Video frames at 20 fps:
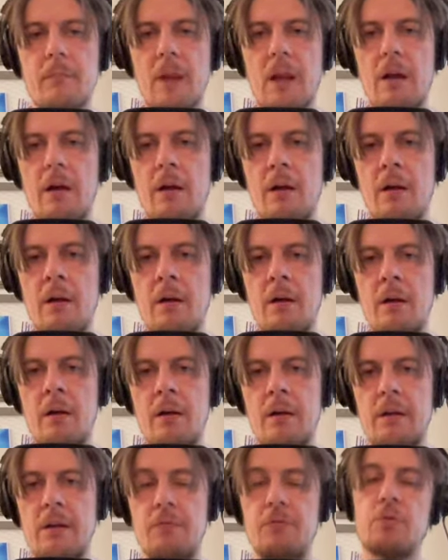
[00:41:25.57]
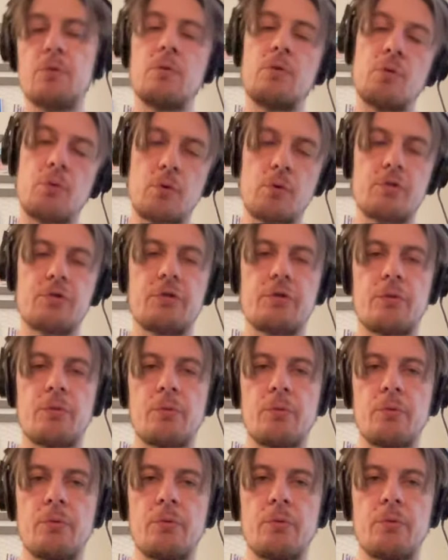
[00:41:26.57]
uh, if you look
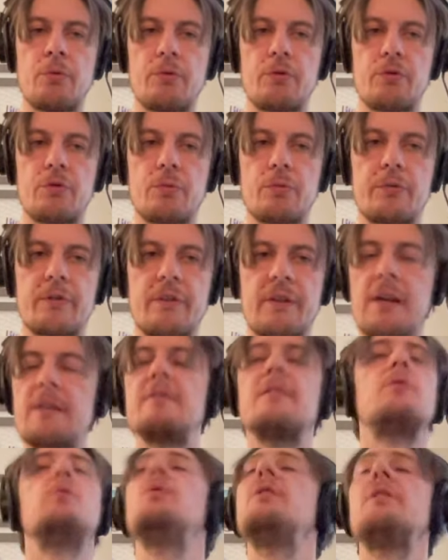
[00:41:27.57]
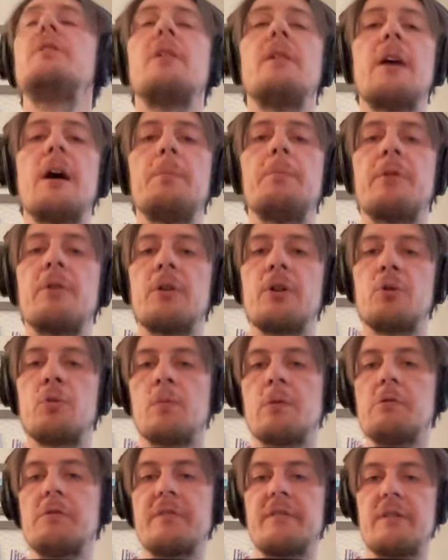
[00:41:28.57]
through through the Daisy Duino library, you
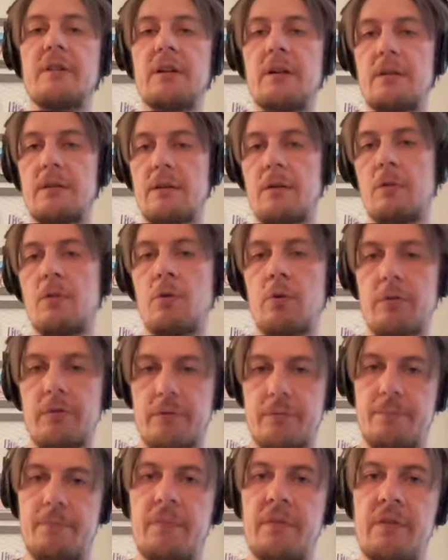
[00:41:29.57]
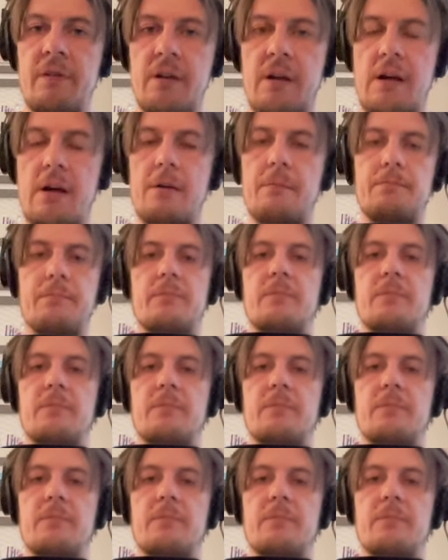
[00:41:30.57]
will see it a lot there,